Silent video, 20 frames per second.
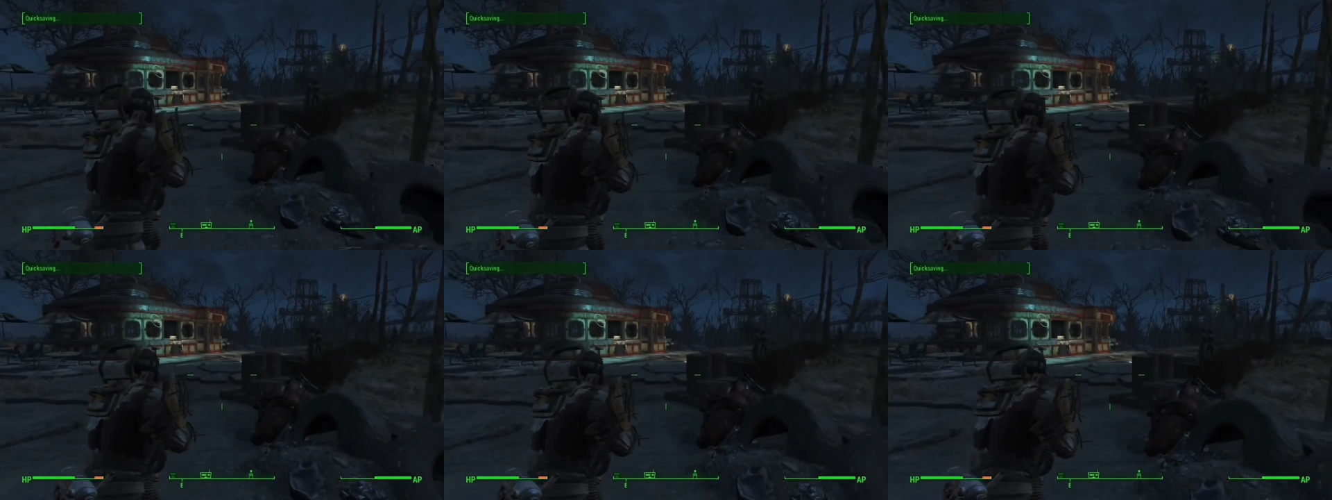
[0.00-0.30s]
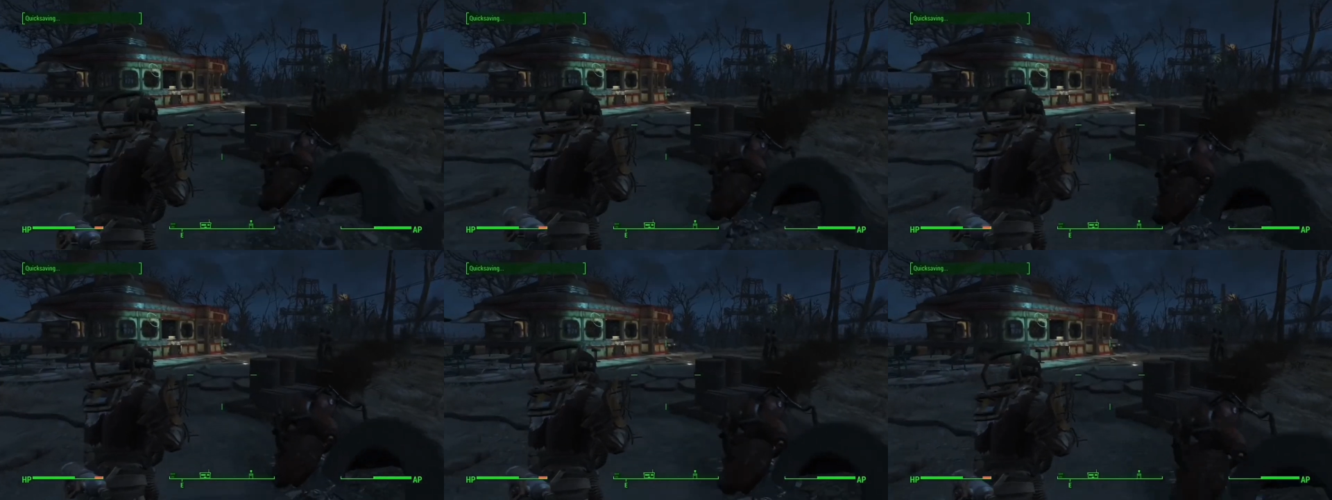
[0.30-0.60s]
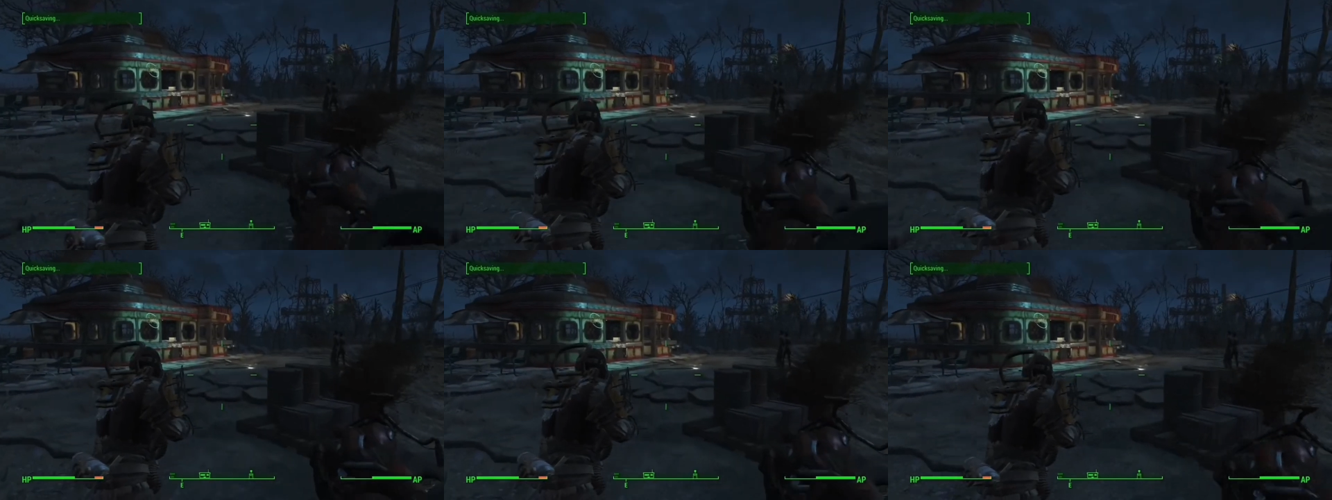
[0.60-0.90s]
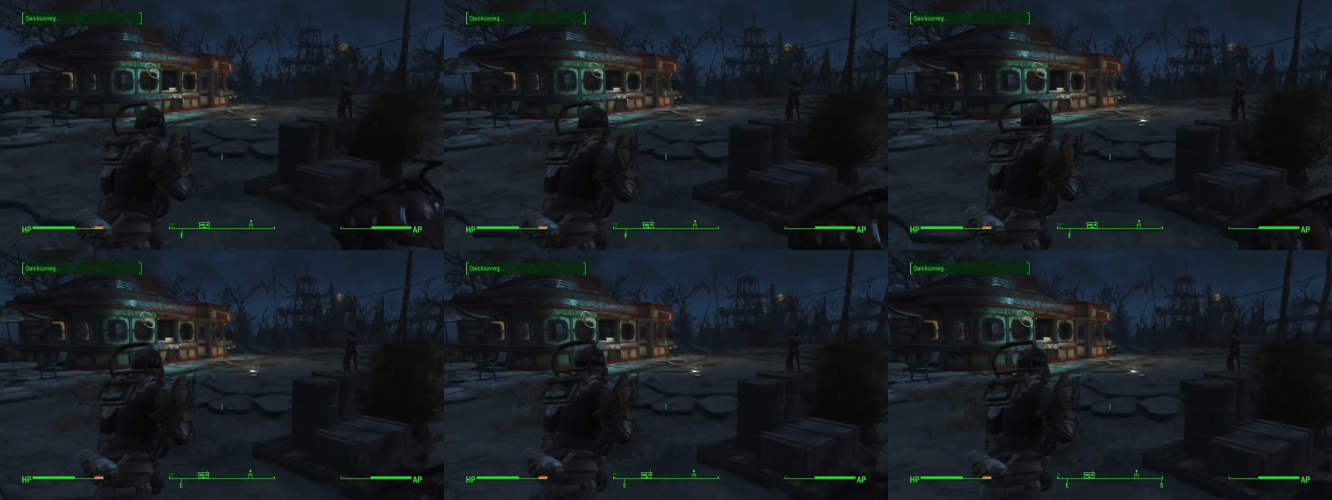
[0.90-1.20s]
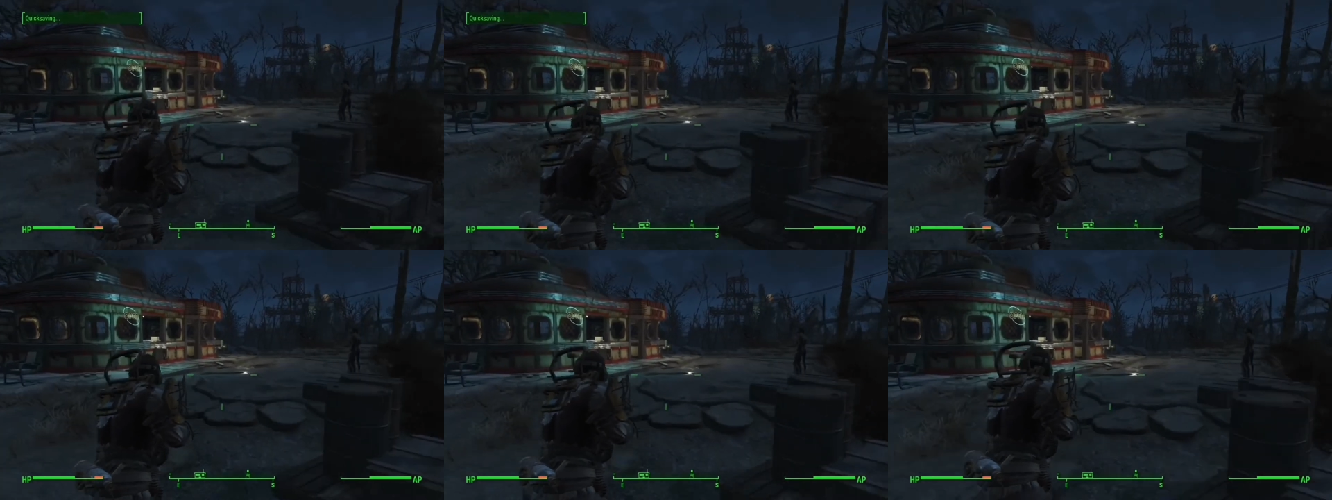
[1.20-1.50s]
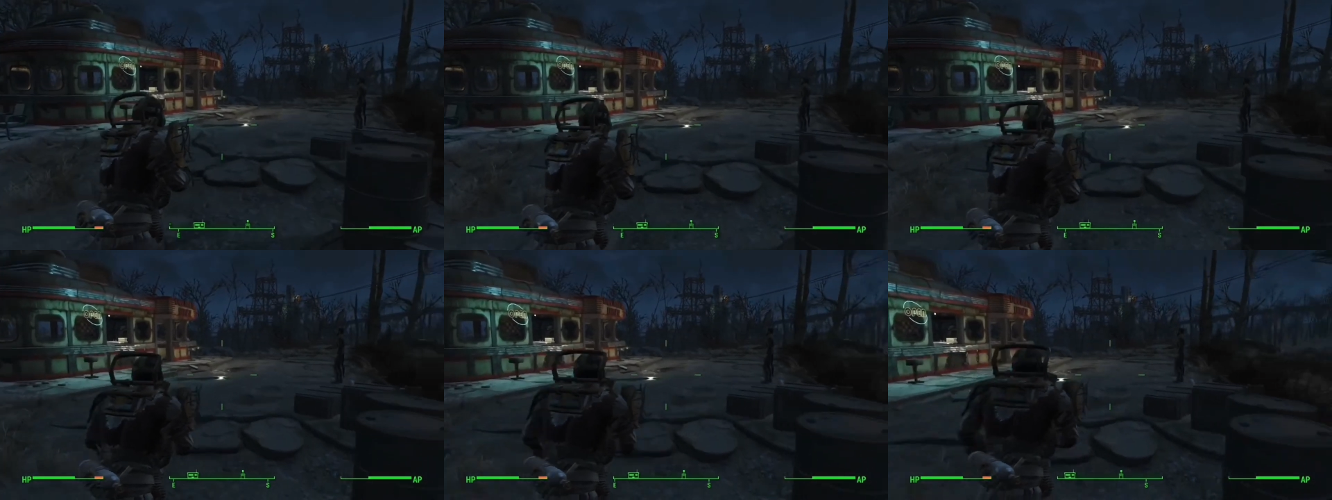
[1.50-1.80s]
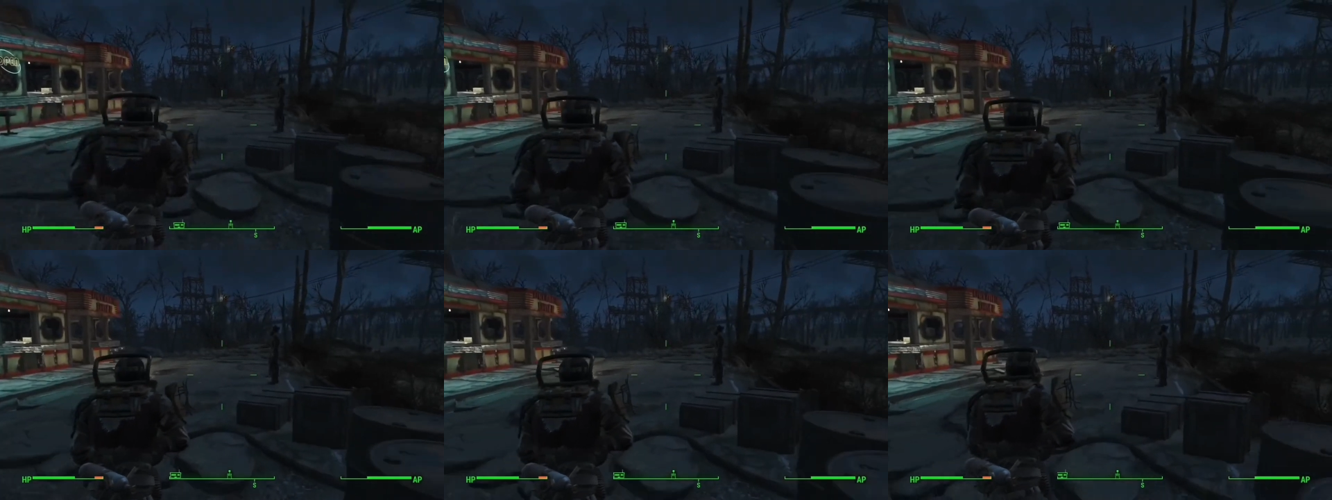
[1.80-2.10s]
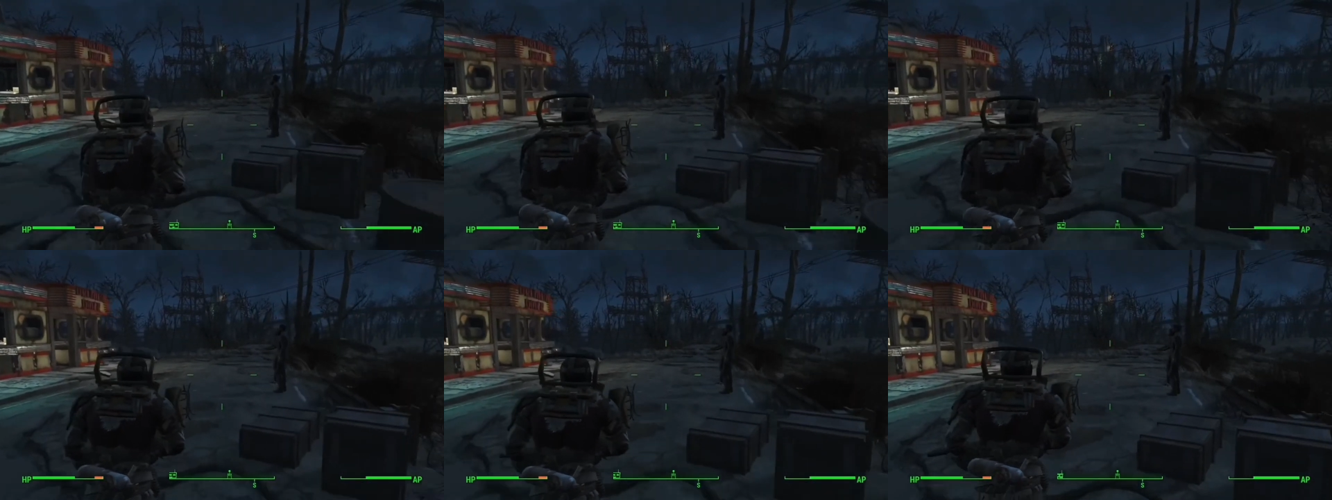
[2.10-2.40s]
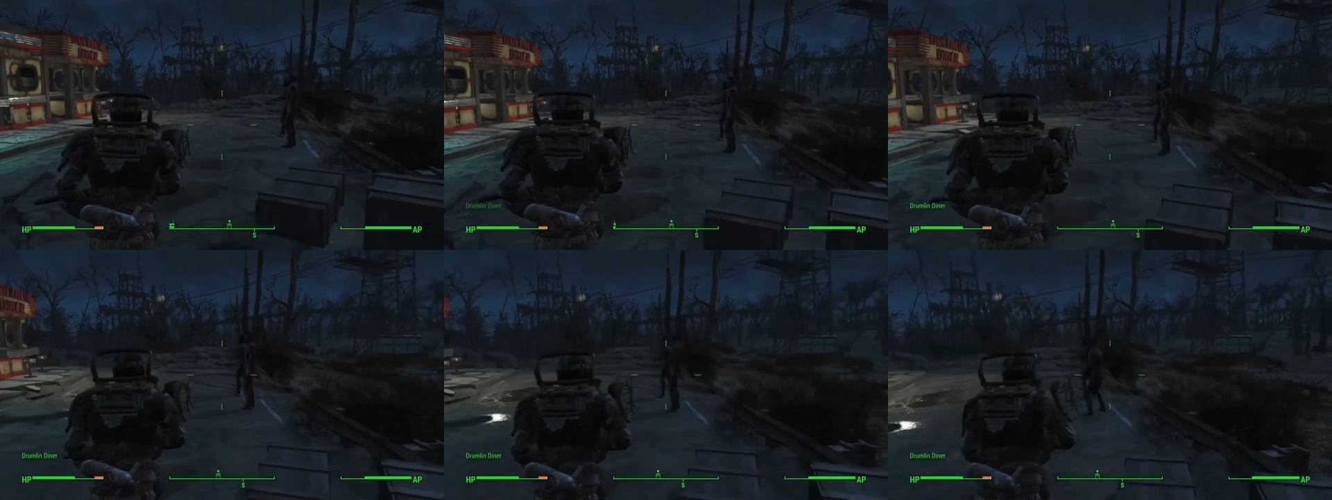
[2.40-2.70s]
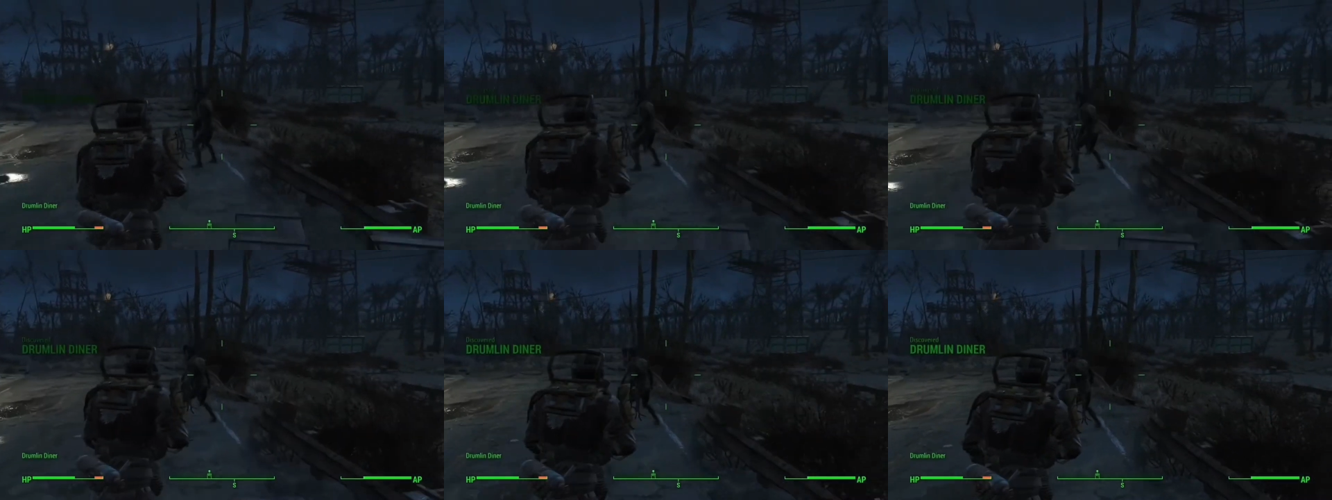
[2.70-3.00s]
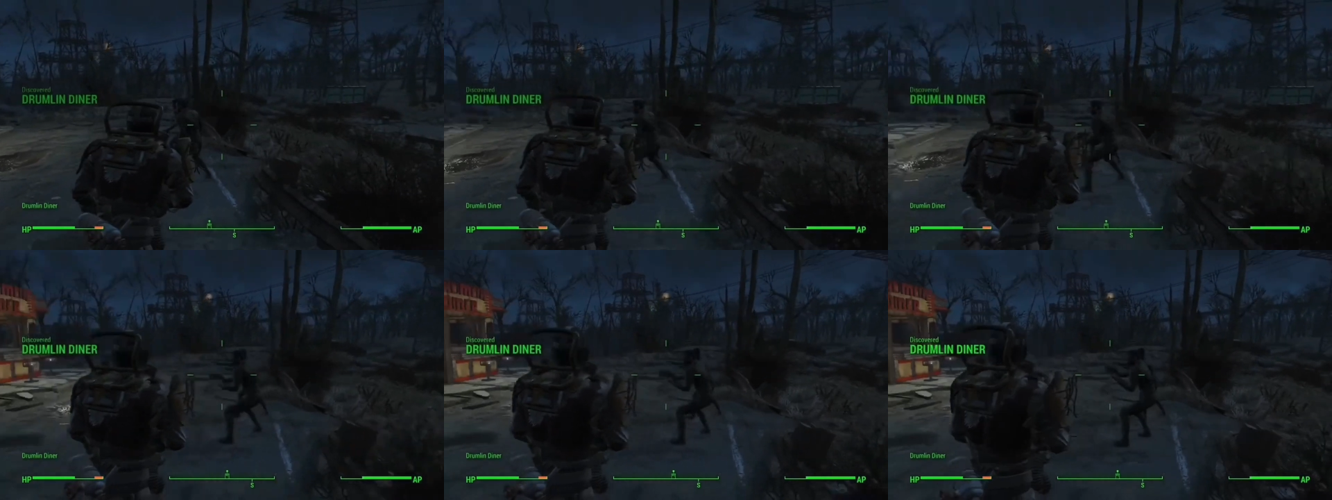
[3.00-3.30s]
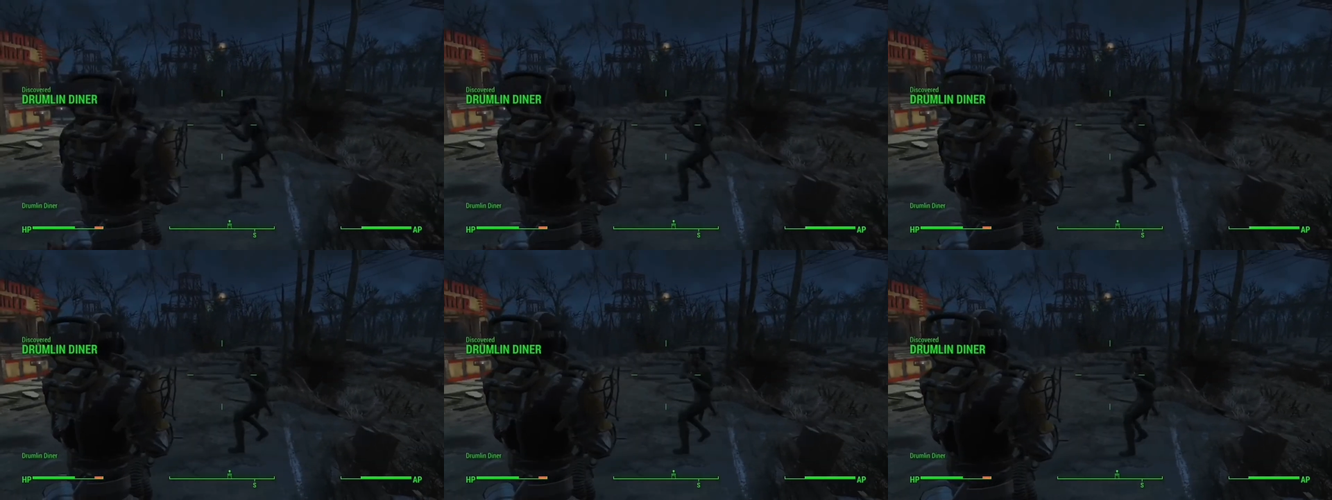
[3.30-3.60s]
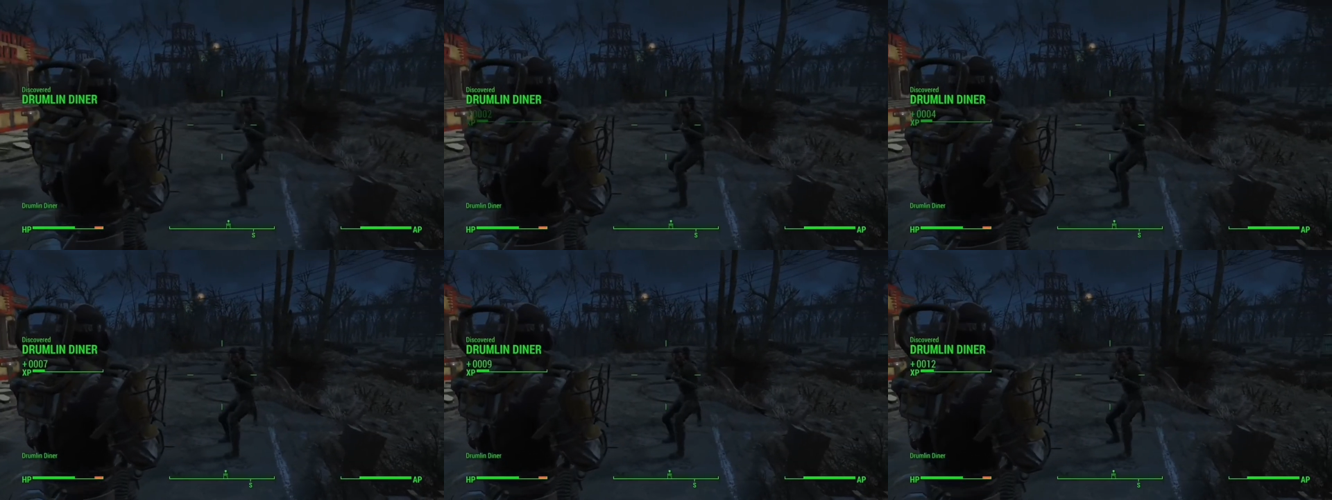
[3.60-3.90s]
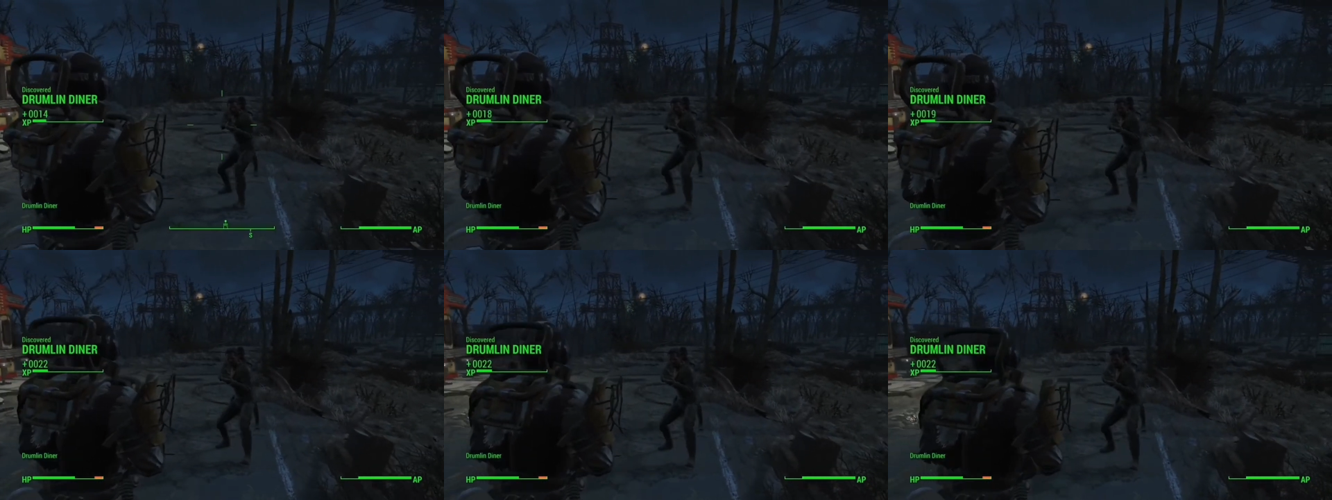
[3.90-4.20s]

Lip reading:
No face is visible, so there are no lips to read.